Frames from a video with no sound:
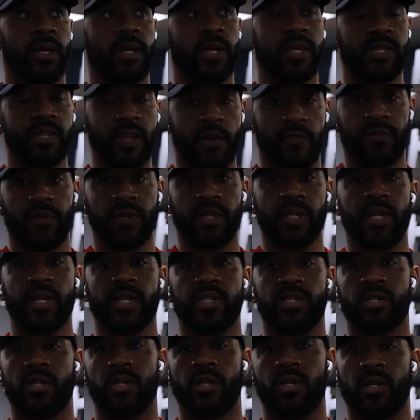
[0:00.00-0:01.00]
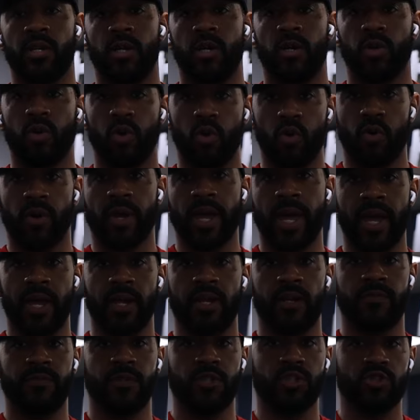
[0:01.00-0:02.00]
it definitely hits the long
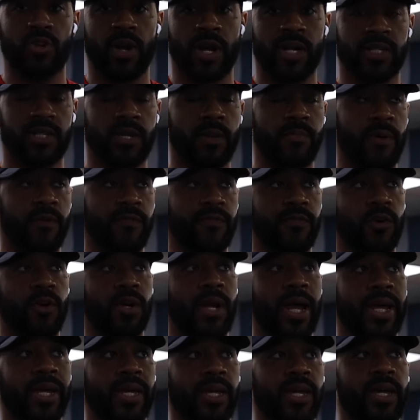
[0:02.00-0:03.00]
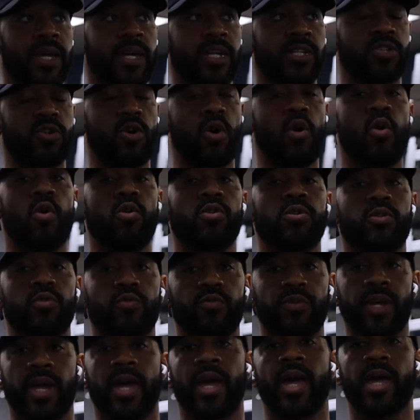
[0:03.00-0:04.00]
head of the tricep. I feel like it hits all
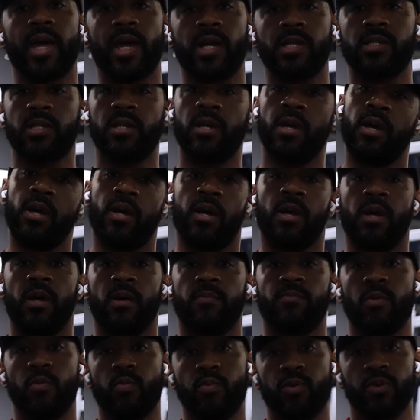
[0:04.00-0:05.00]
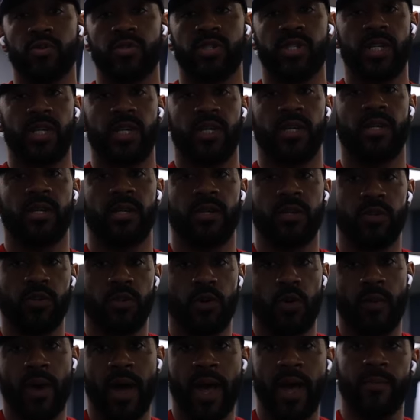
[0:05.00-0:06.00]
three heads, but we'll see. You
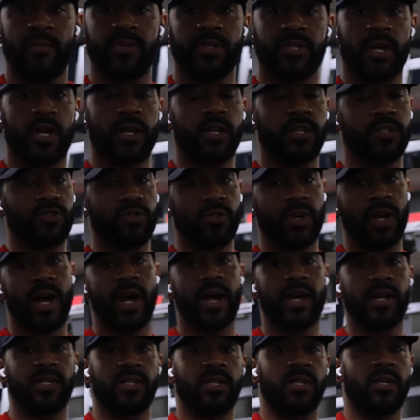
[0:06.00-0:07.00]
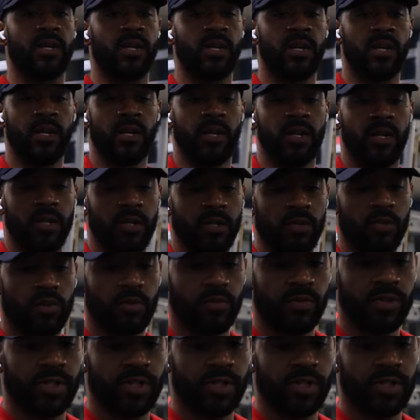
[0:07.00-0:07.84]
know what happens, I'll let you guys know the